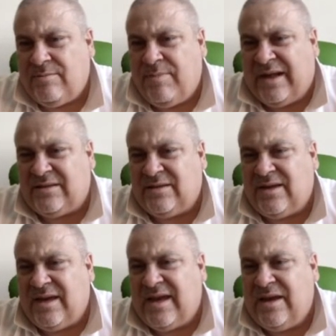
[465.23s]
But
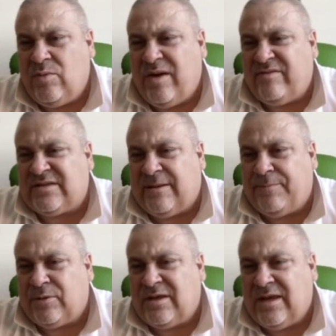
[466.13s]
again, we have a
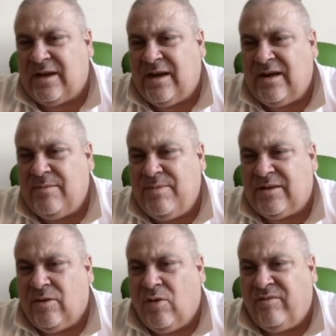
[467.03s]
support here a little
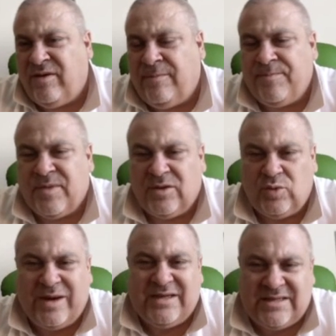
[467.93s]
bit over
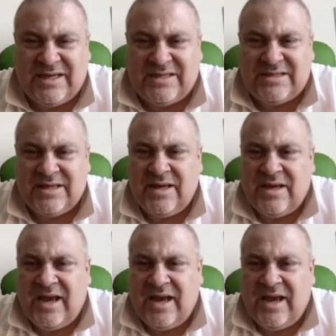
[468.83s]
26,